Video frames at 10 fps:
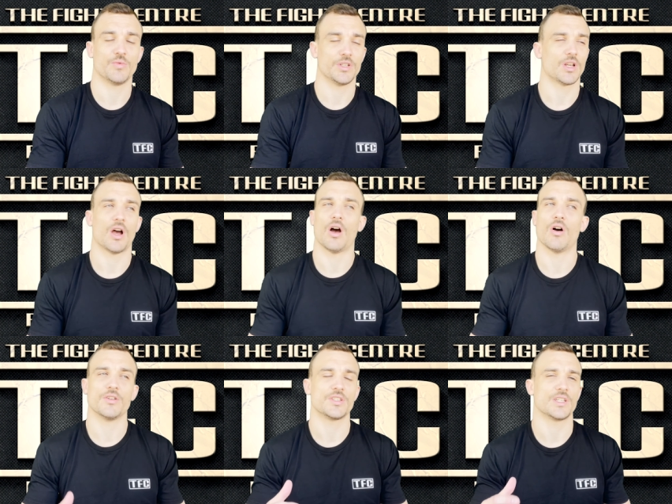which
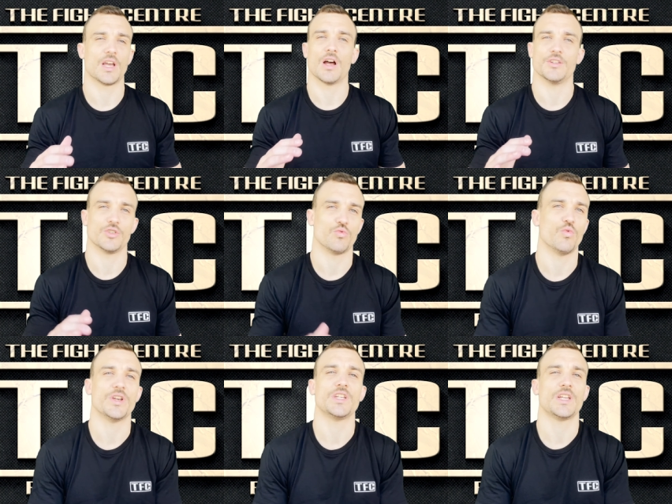honestly, I just
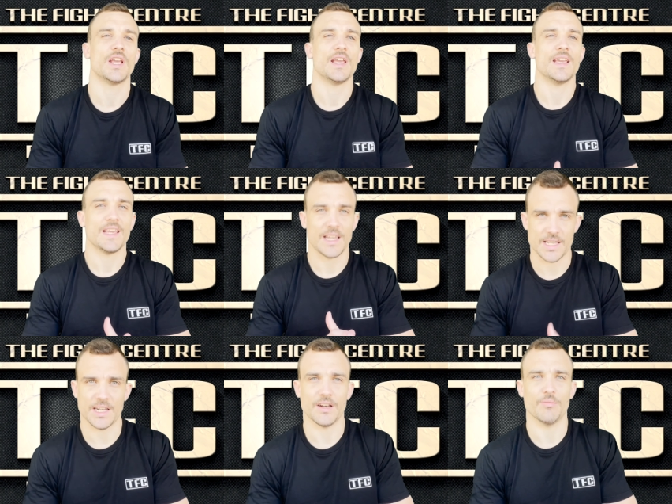wish he
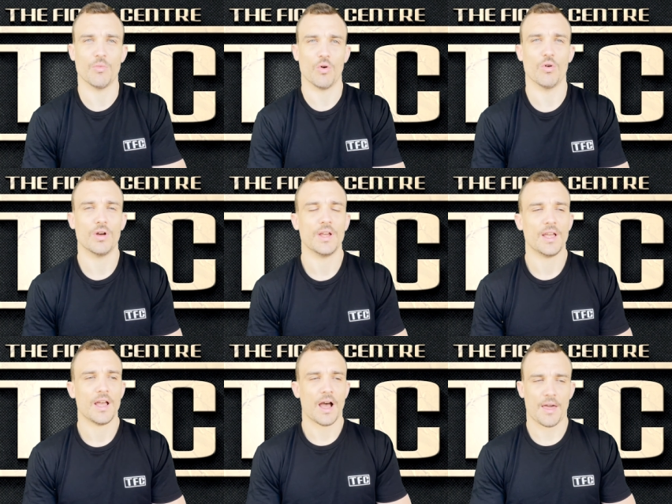did it more.
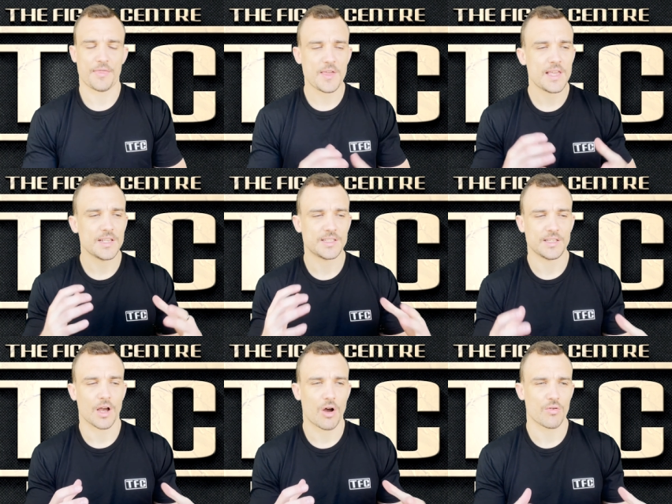I think his
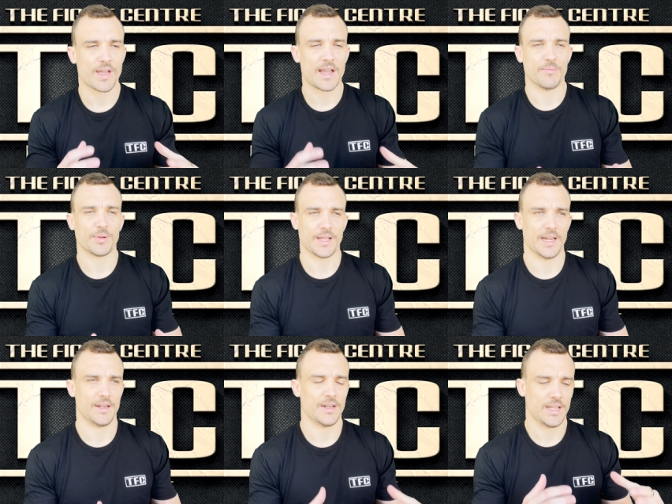whole game
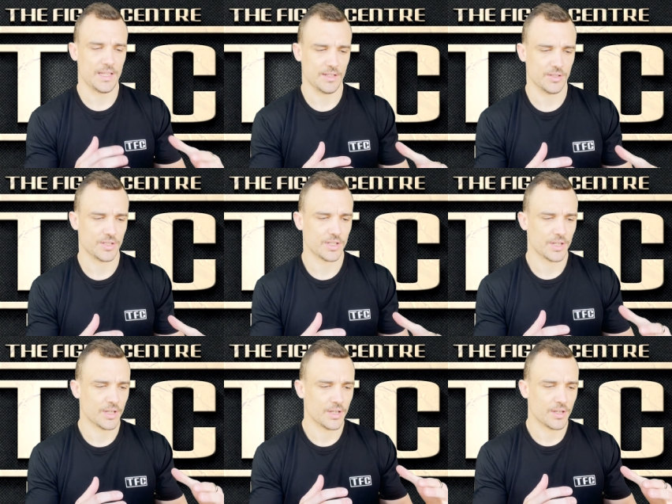plan is
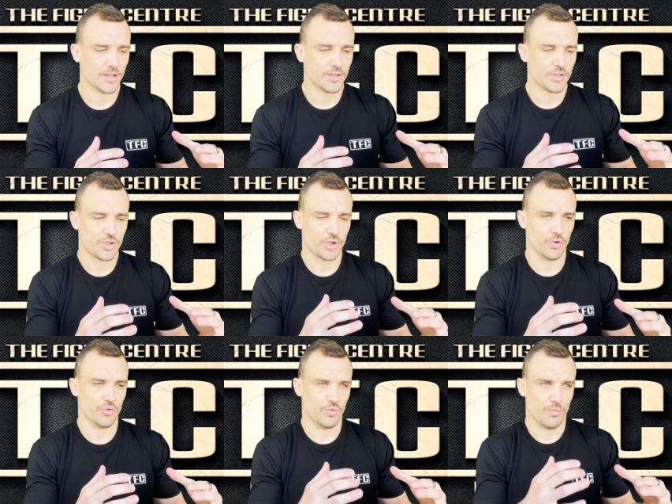
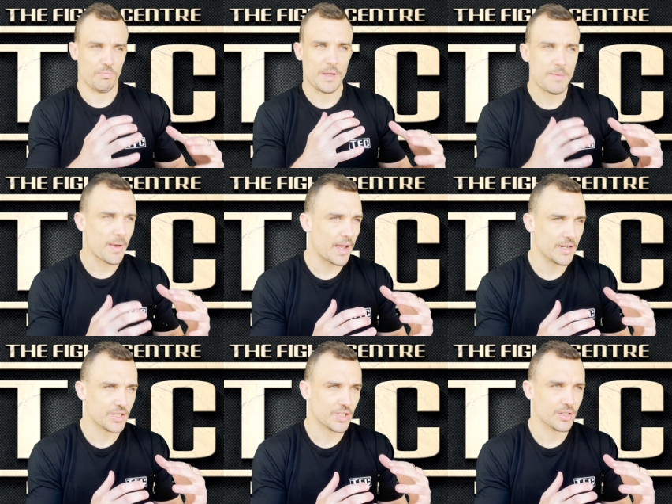to be
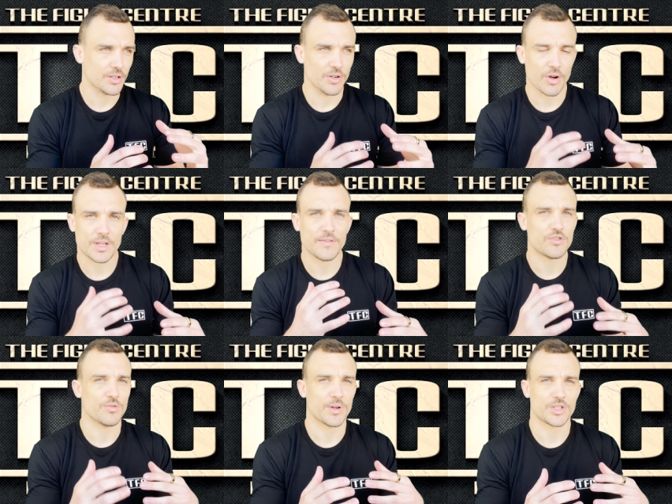patient, not give
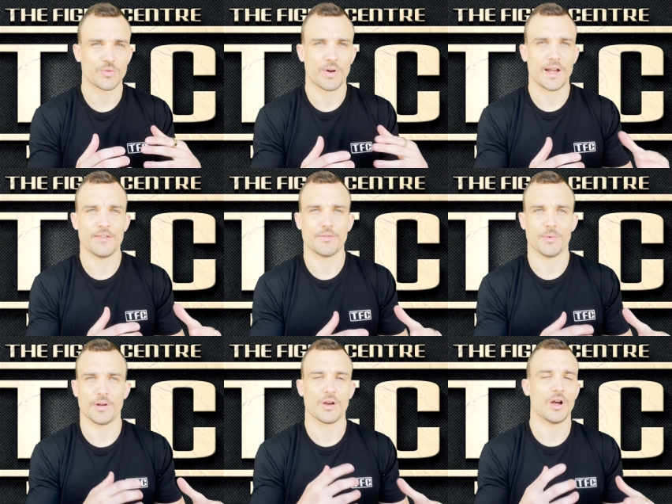too much away from
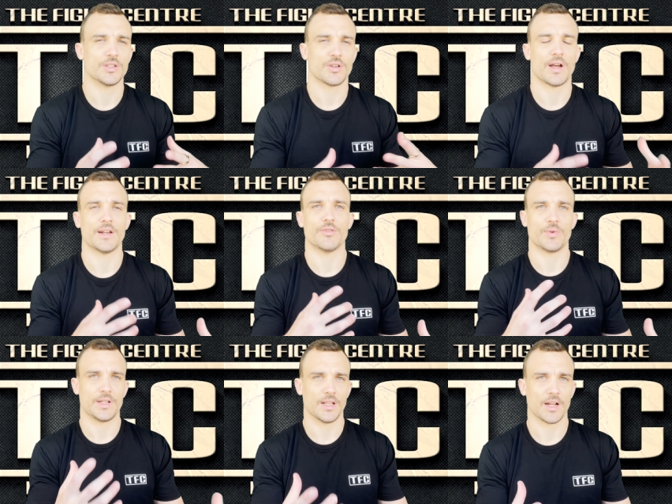a guy so hard to
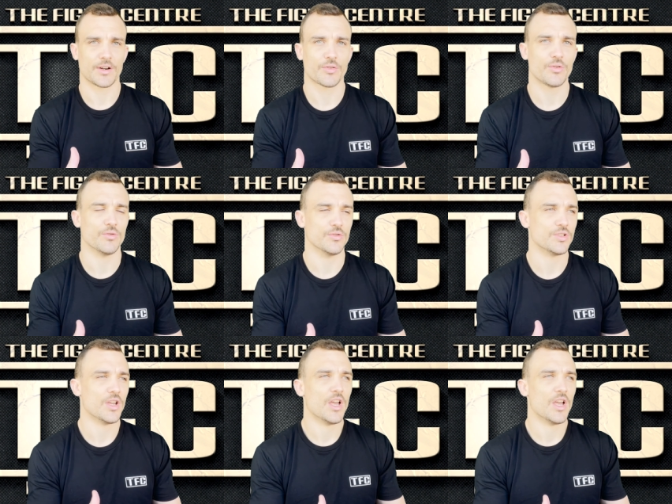read like Cruz,